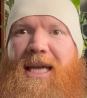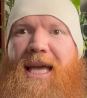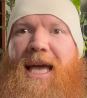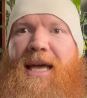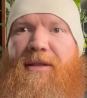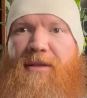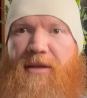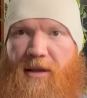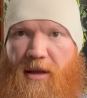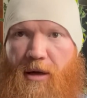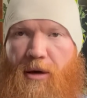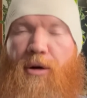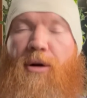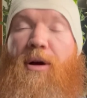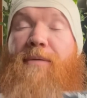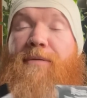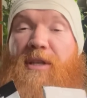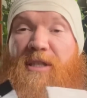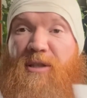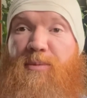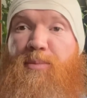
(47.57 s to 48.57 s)
and or
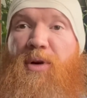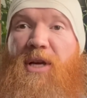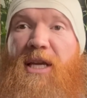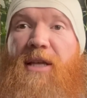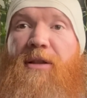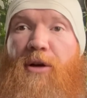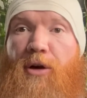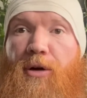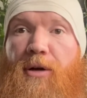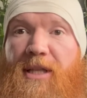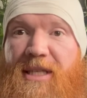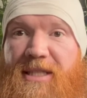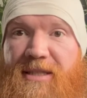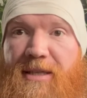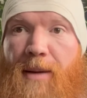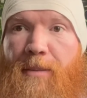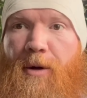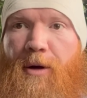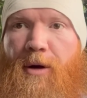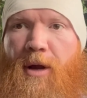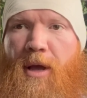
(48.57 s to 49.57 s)
of the spring and the early
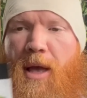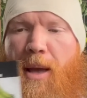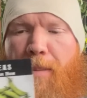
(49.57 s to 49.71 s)
summer.